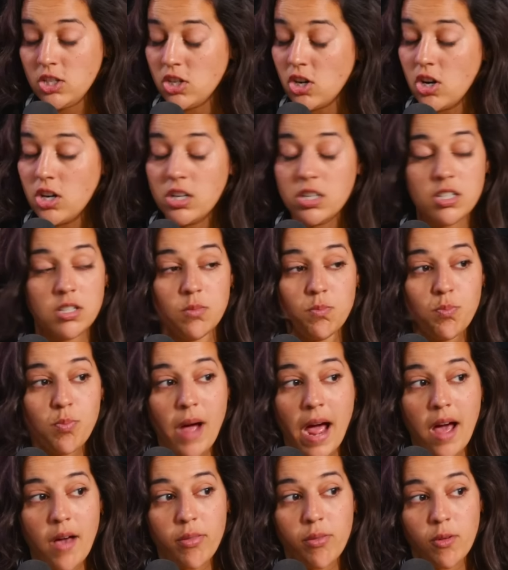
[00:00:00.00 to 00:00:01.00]
dark
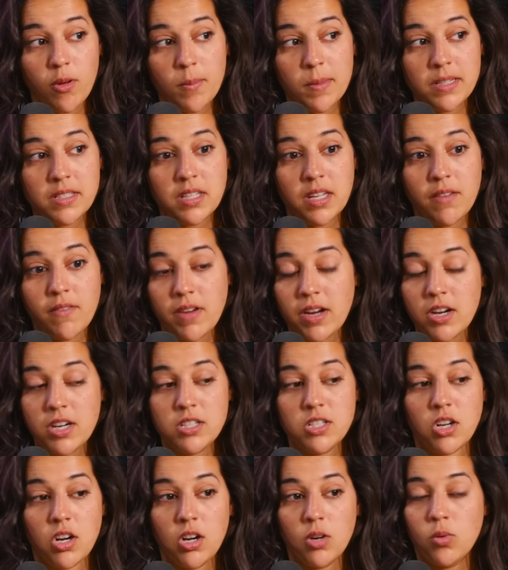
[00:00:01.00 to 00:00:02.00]
bathroom. It's like very
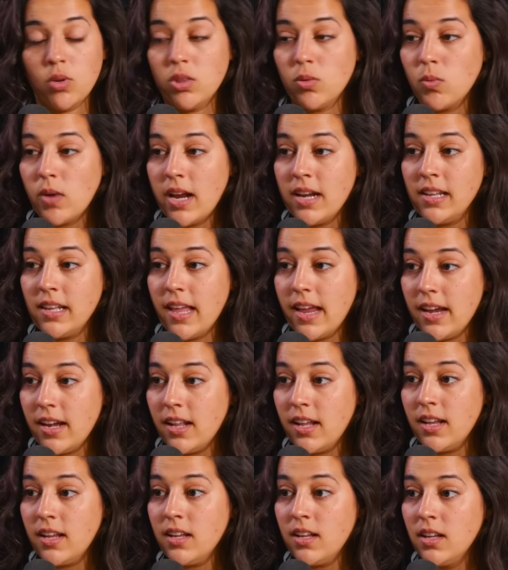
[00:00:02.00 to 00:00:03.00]
dark with red
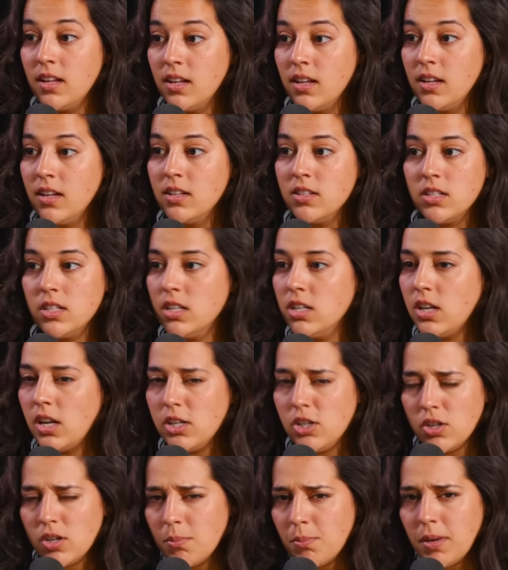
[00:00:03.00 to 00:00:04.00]
lighting, and
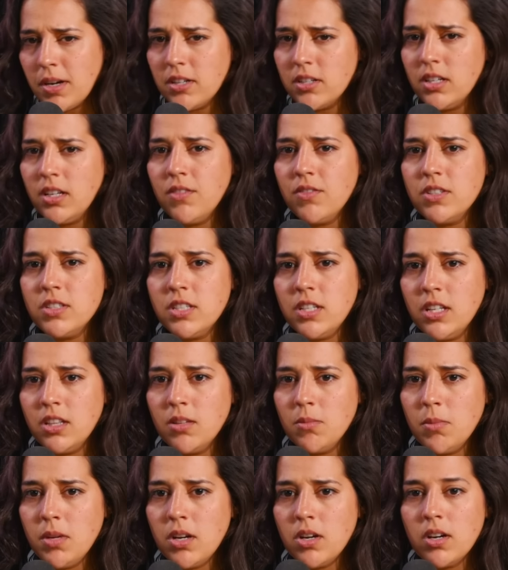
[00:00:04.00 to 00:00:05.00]
you can barely even see in the
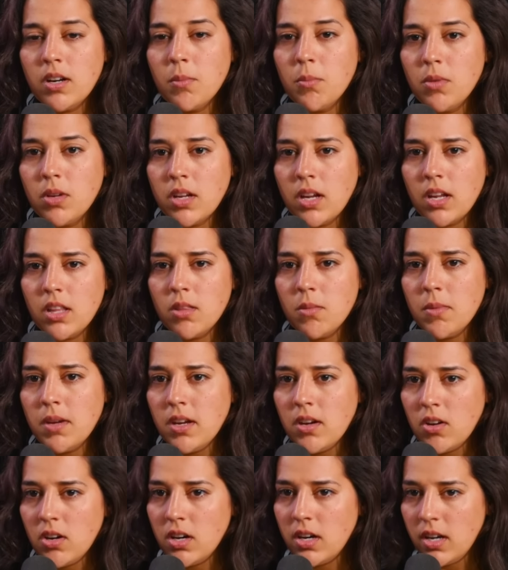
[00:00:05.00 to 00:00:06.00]
mirror. And I'm looking in the
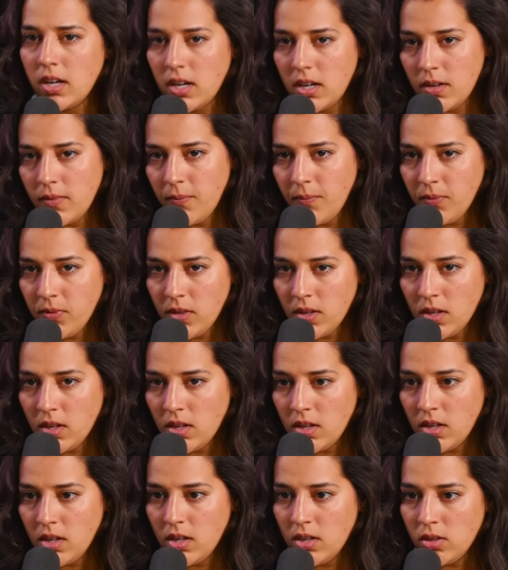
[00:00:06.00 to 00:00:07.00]
mirror, and
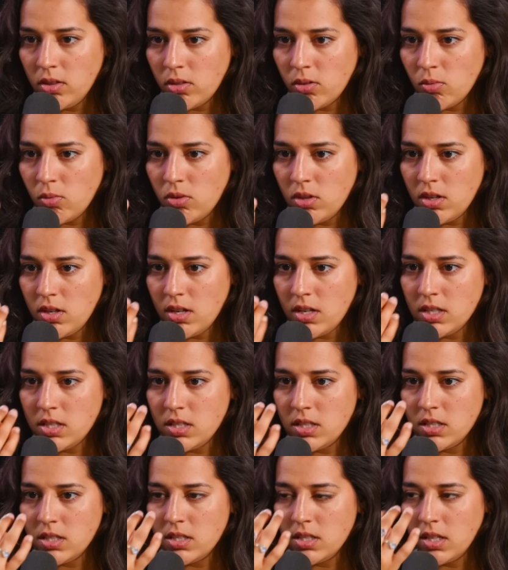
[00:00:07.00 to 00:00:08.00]
through the
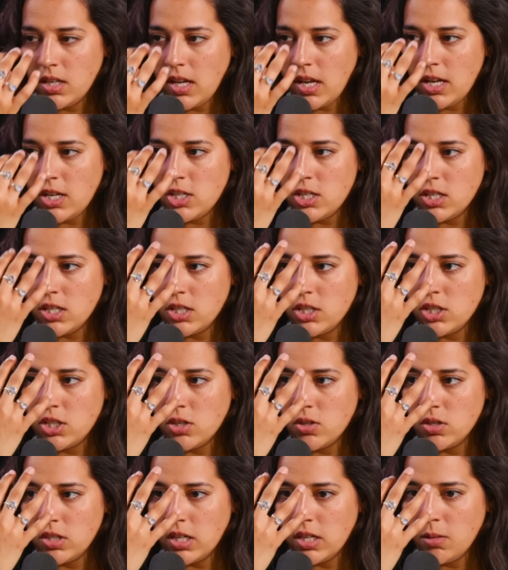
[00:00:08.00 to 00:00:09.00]
distance, a geisha
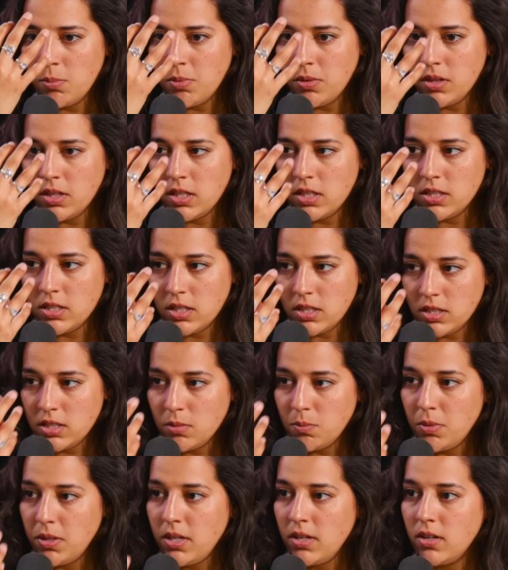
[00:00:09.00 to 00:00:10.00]
showed up and then
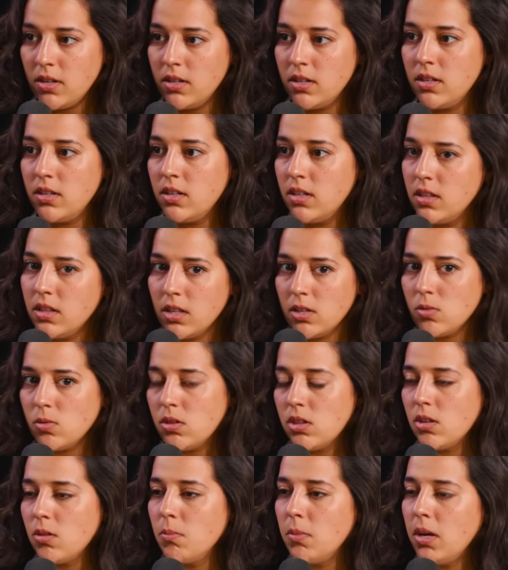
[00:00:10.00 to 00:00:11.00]
disappeared. And that's
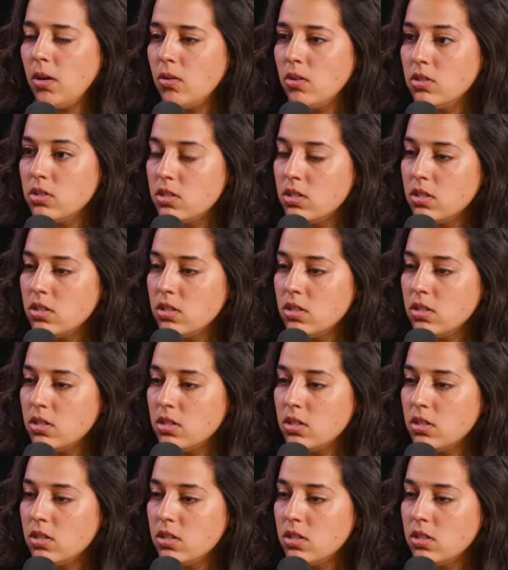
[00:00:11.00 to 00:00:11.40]
what their mirrors